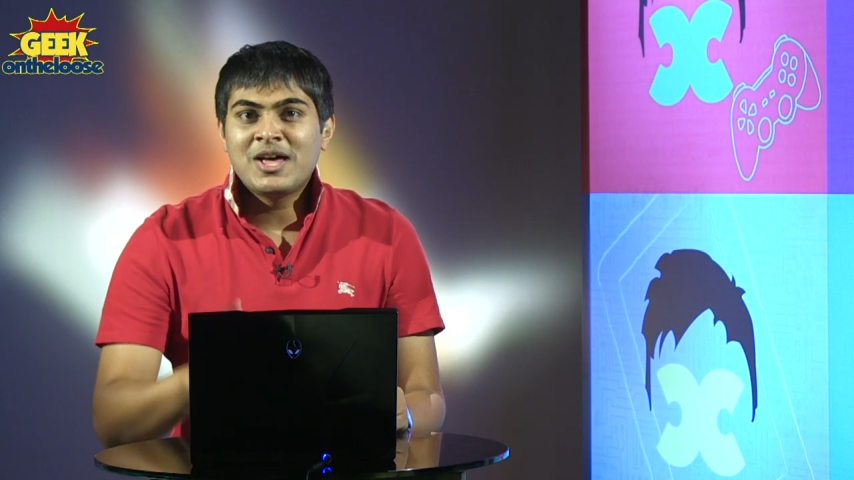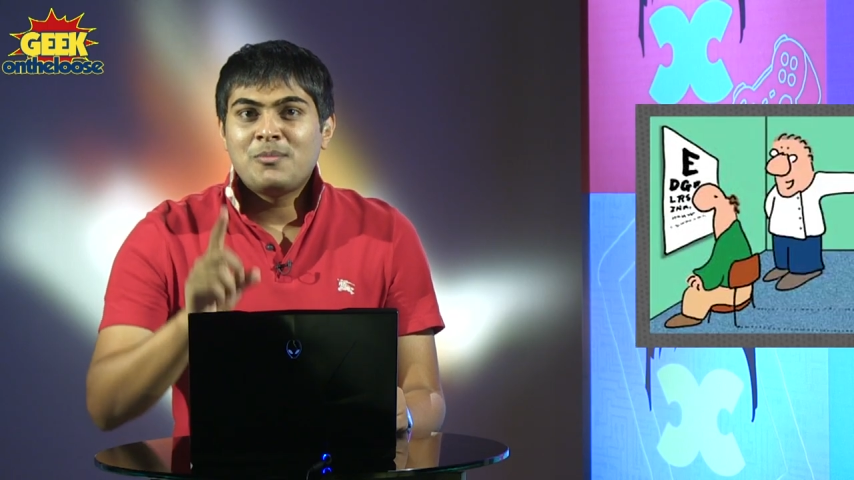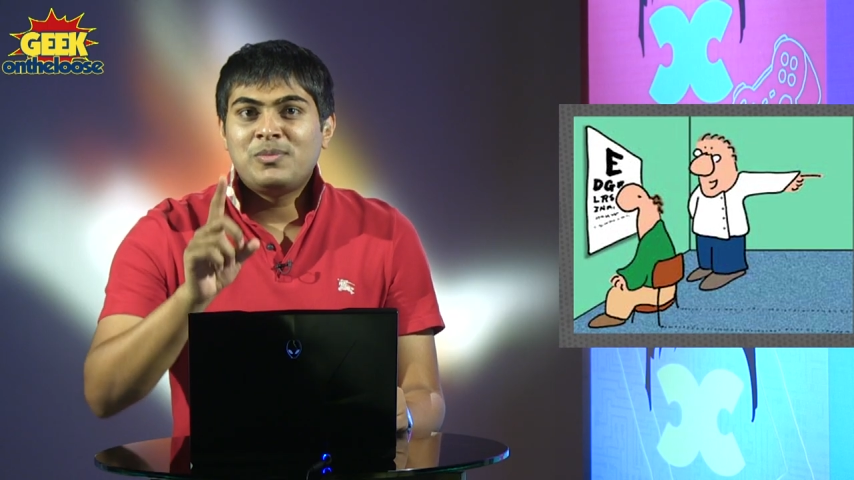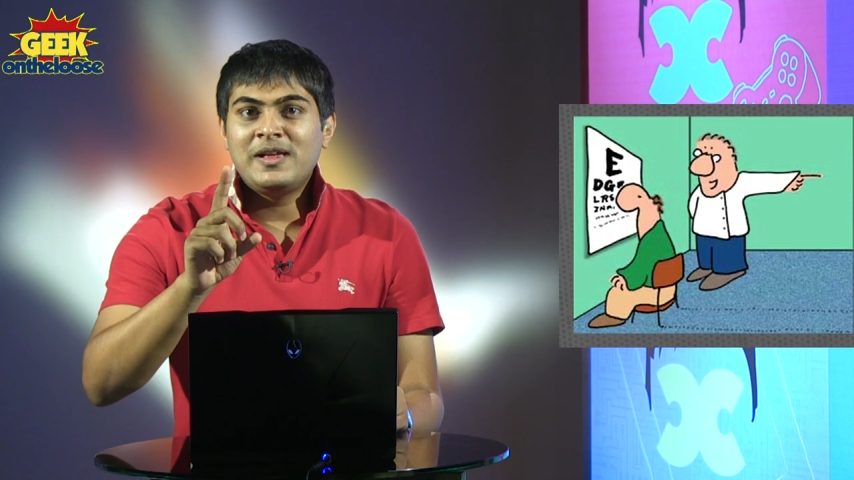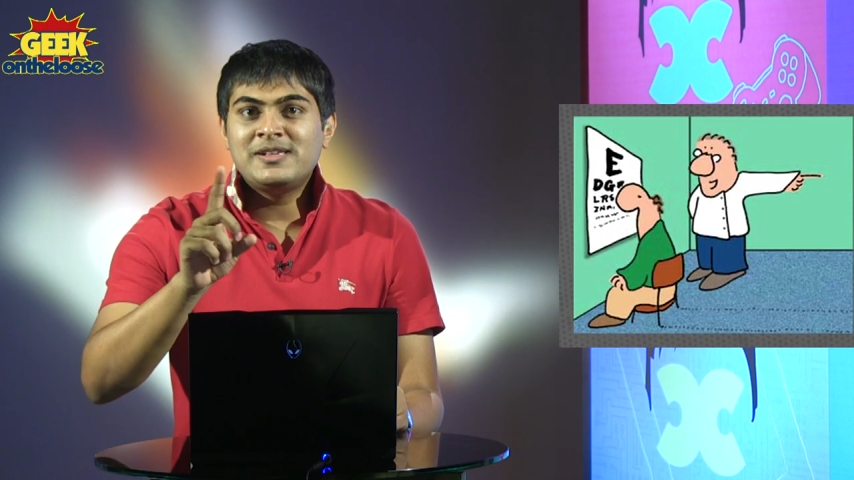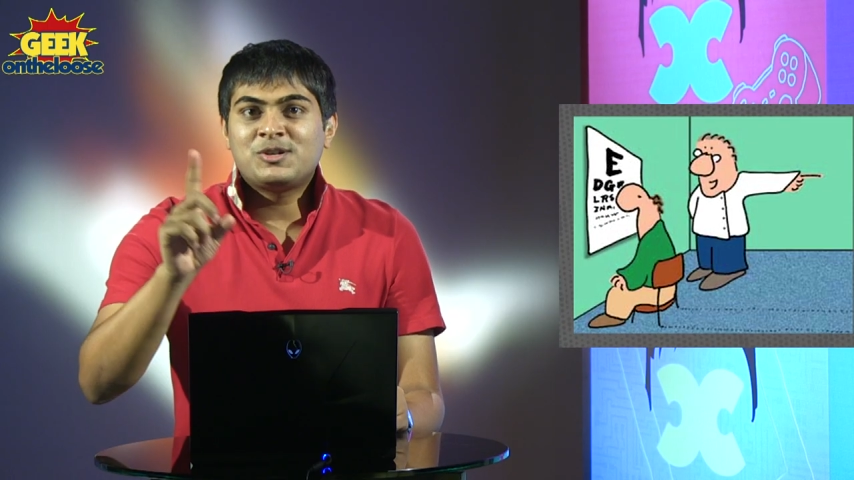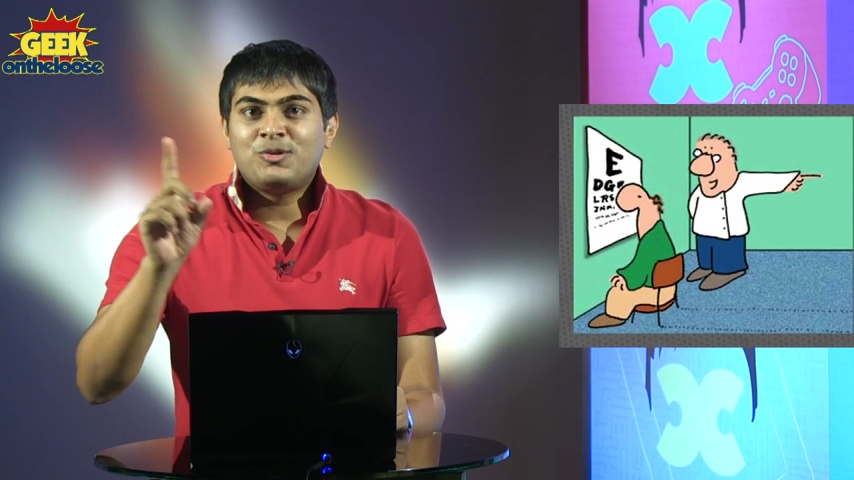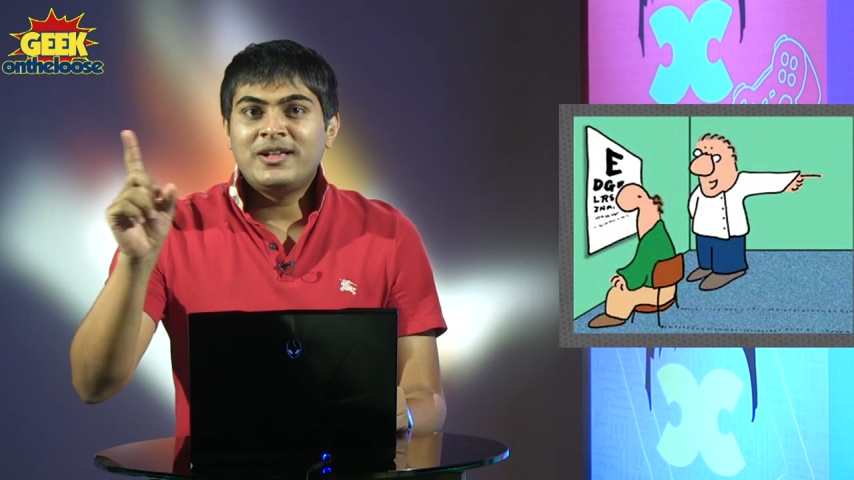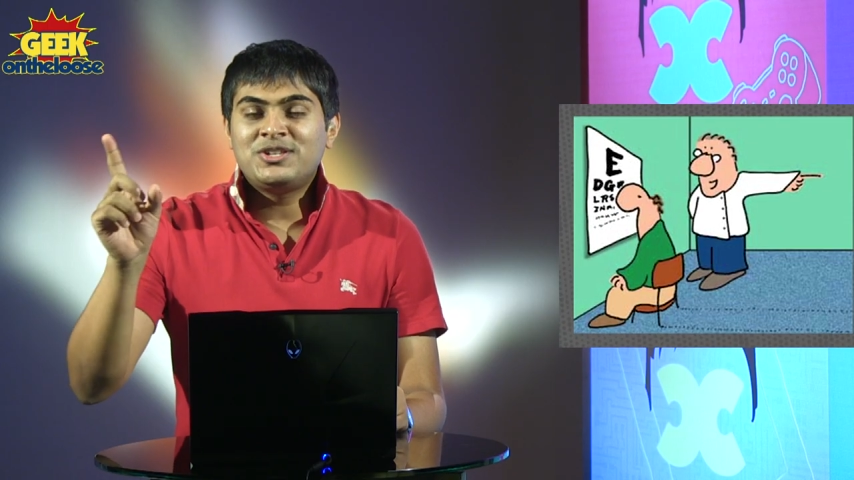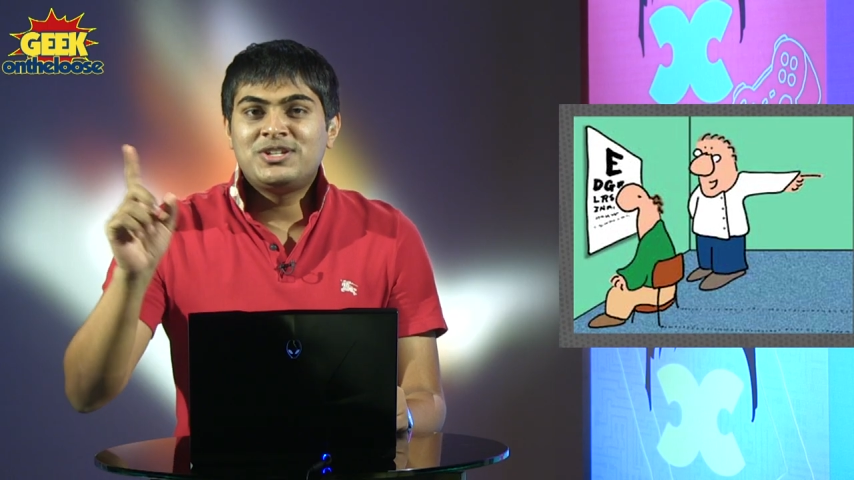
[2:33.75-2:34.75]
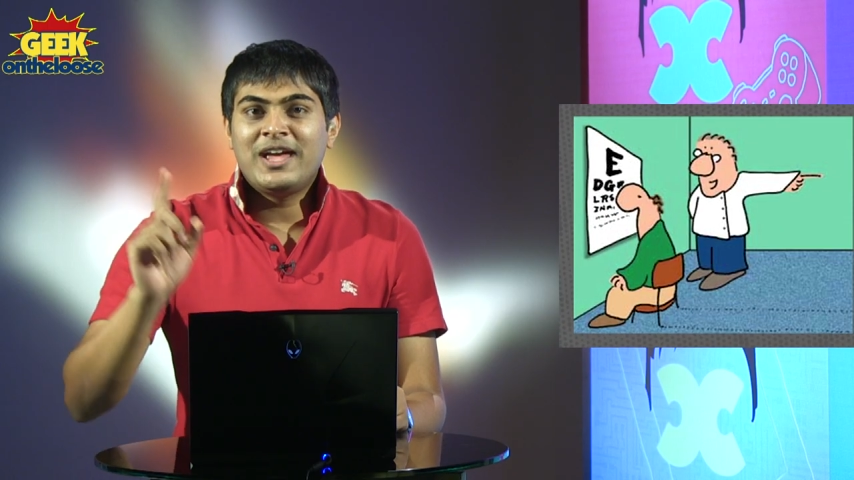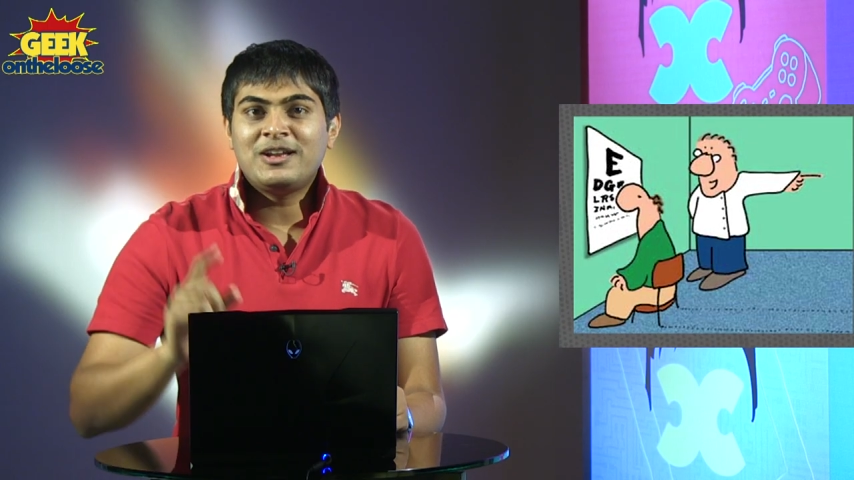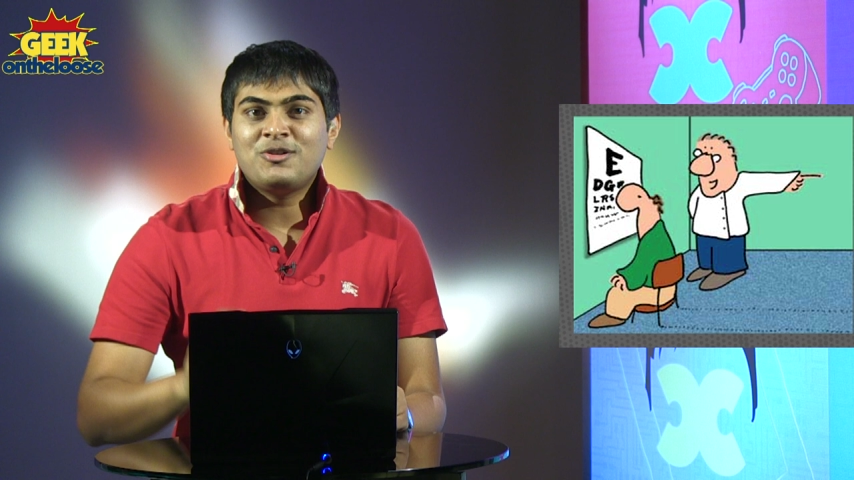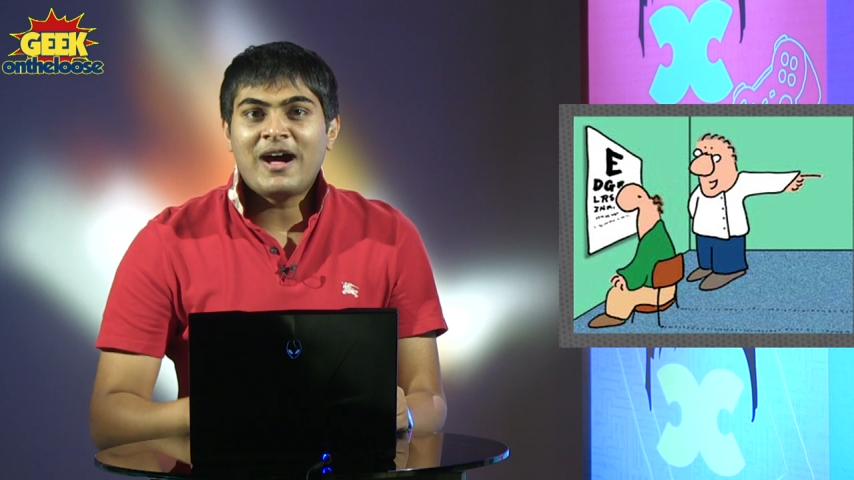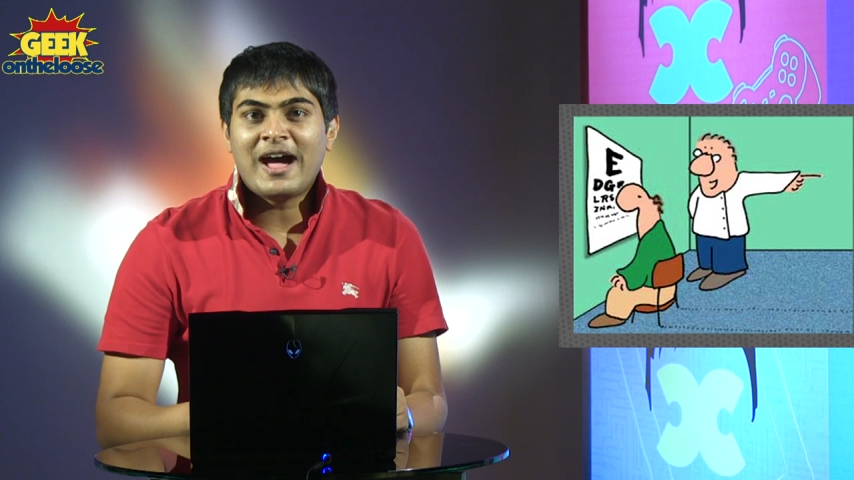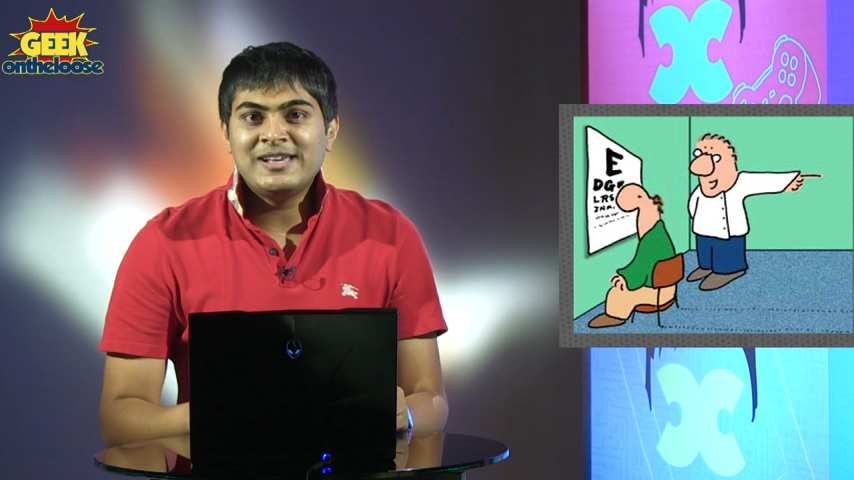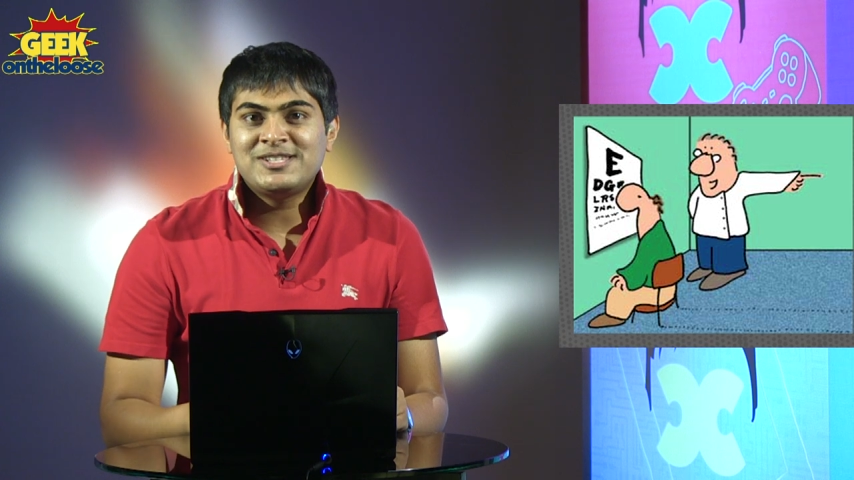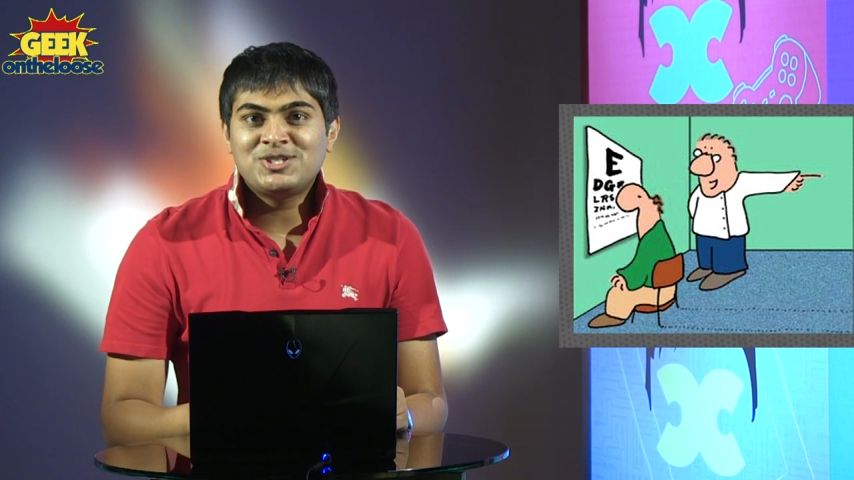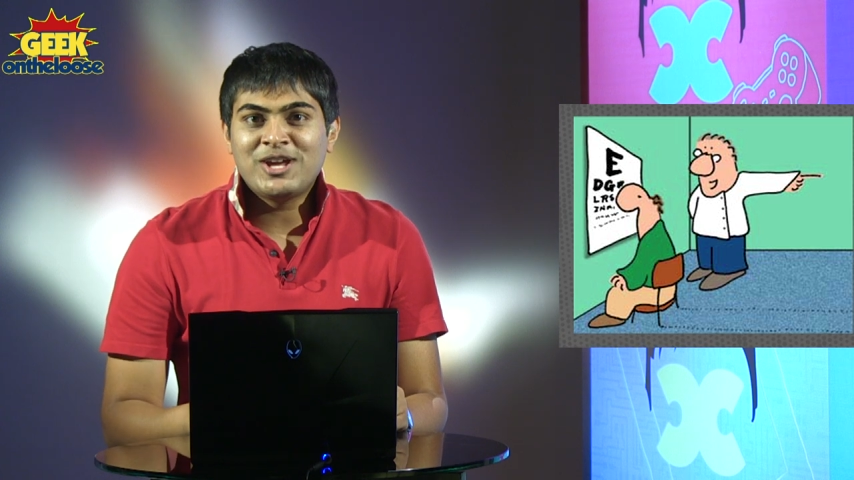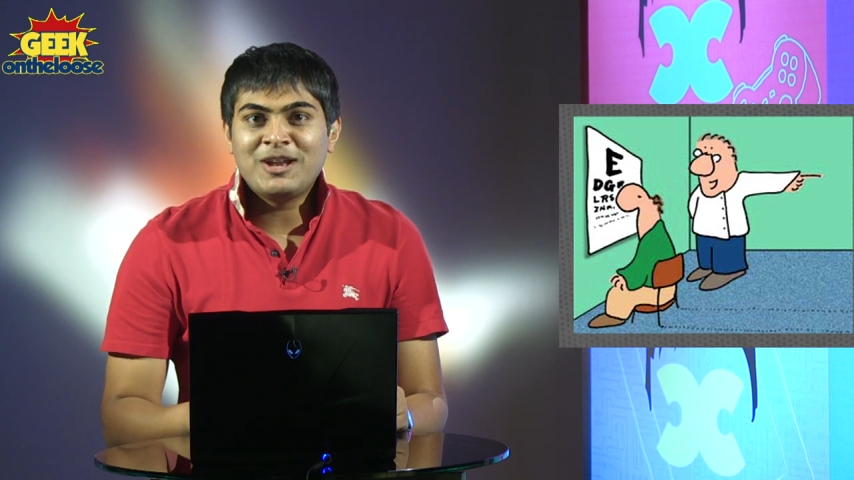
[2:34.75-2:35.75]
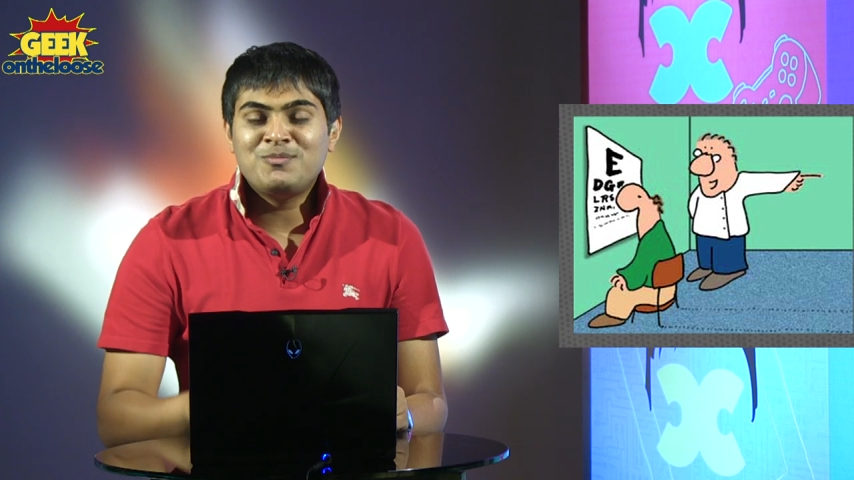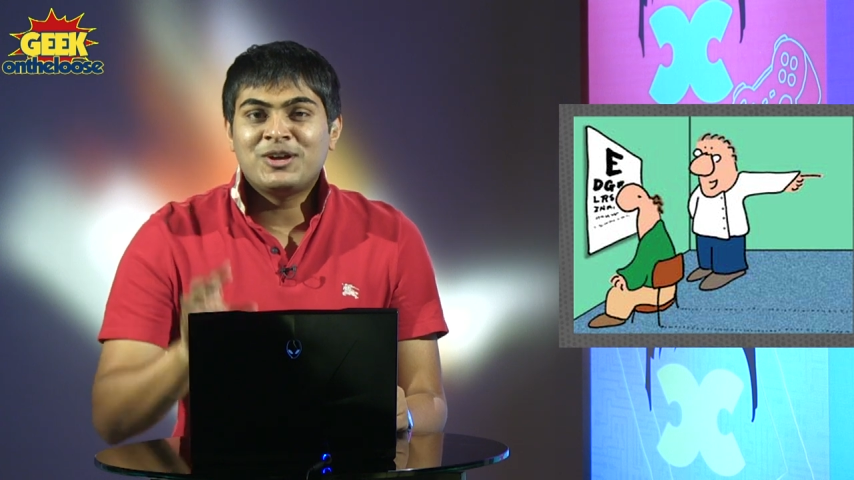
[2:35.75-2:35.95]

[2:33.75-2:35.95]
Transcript: please go and get your eyes checked,